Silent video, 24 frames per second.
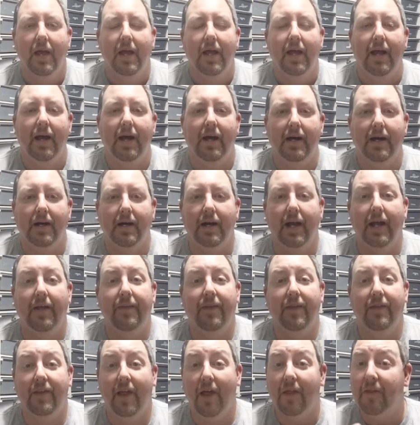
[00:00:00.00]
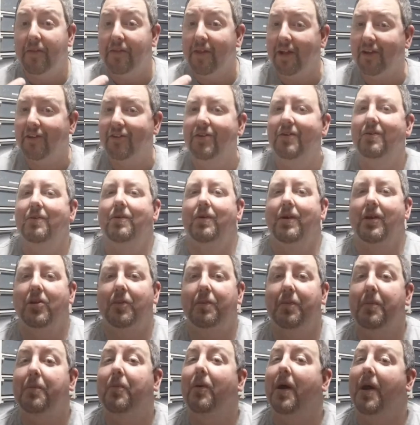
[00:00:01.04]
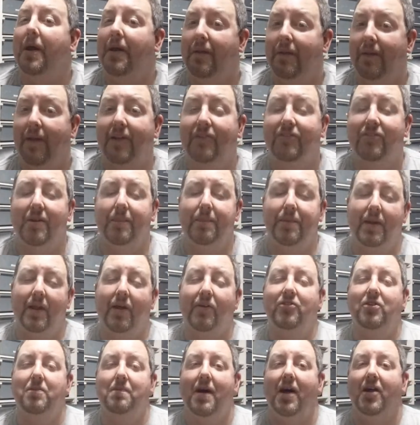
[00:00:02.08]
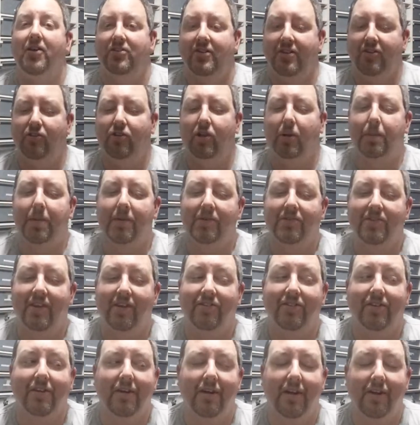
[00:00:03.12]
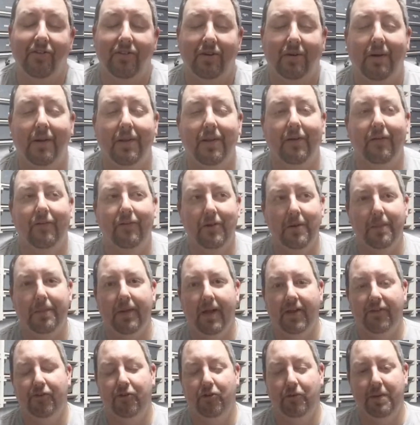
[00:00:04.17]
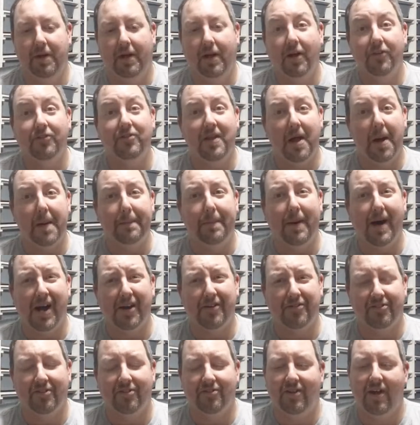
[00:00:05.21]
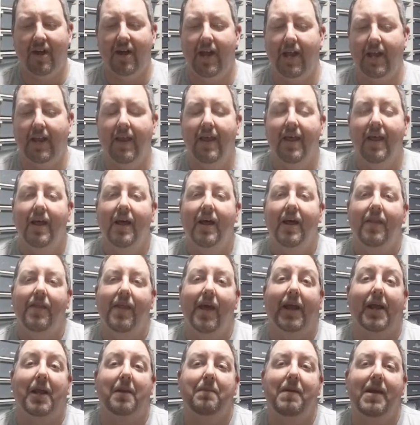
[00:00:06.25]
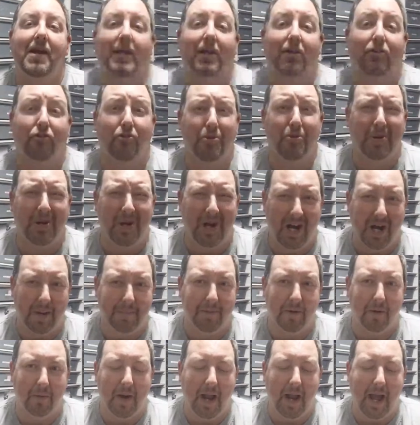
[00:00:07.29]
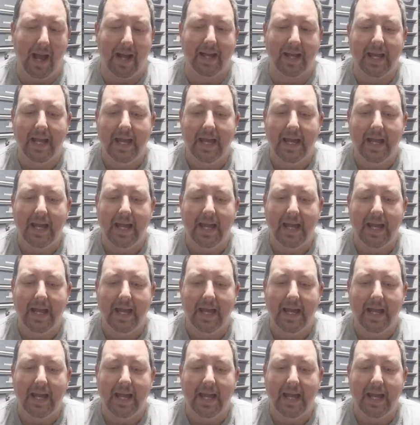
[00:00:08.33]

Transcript: And then the other thing too, I told my boy, that's something else about Sea Serpents that's good, is they're one of the few places, because that box design, that can make a true combo rack.